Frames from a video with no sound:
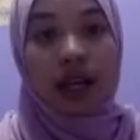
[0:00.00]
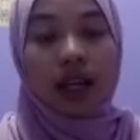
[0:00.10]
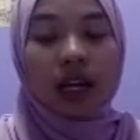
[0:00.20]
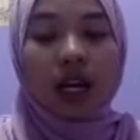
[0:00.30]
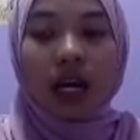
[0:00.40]
That
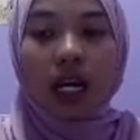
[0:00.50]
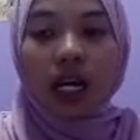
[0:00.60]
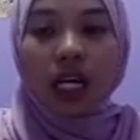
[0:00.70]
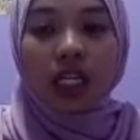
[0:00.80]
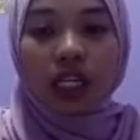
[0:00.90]

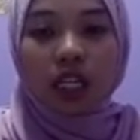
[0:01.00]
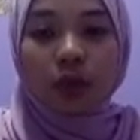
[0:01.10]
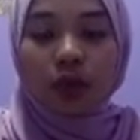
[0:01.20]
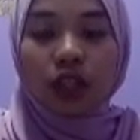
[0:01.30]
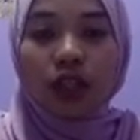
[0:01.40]

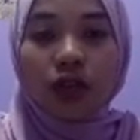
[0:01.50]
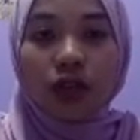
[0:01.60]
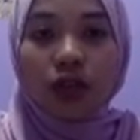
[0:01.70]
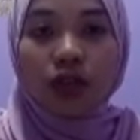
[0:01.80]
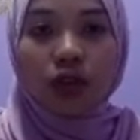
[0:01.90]
transportation
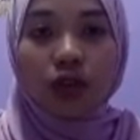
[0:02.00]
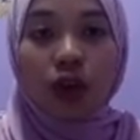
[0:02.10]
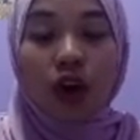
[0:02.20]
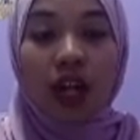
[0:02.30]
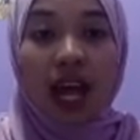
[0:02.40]
also
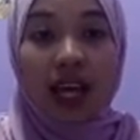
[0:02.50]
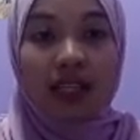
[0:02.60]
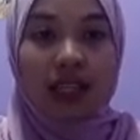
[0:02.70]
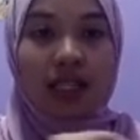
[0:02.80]
called as a